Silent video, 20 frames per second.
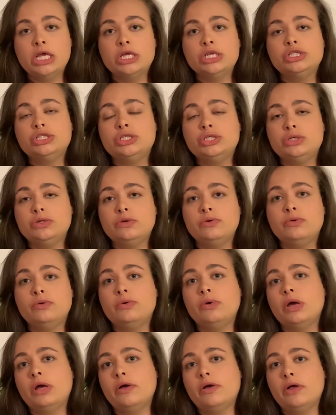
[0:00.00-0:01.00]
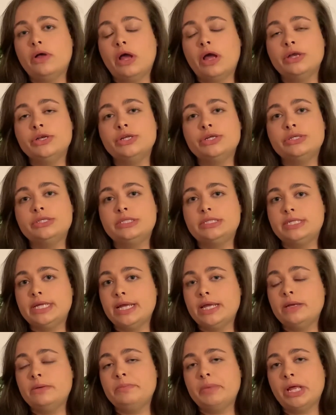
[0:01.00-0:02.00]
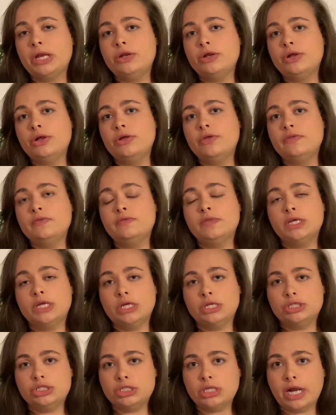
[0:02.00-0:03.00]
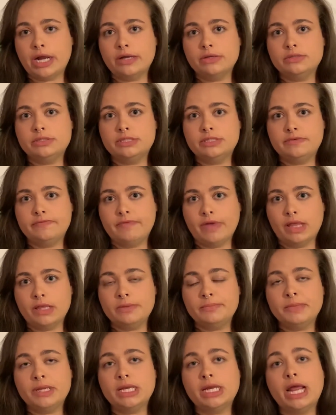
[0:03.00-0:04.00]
to understand better the child's development,